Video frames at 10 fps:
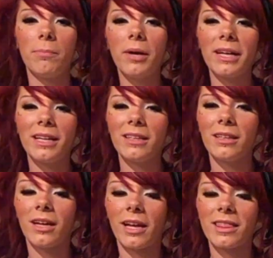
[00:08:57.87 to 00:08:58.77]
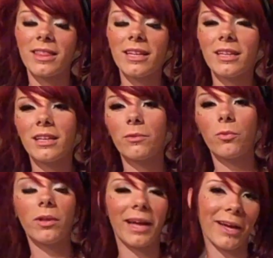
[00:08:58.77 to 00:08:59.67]
But I think it
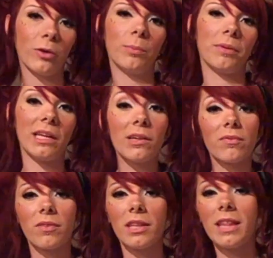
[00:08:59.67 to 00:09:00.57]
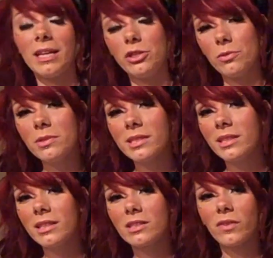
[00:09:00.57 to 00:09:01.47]
will help if they do
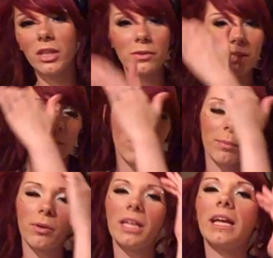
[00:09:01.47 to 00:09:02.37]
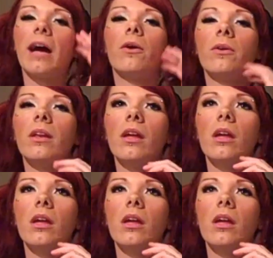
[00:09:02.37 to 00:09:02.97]
see these videos that we're putting out,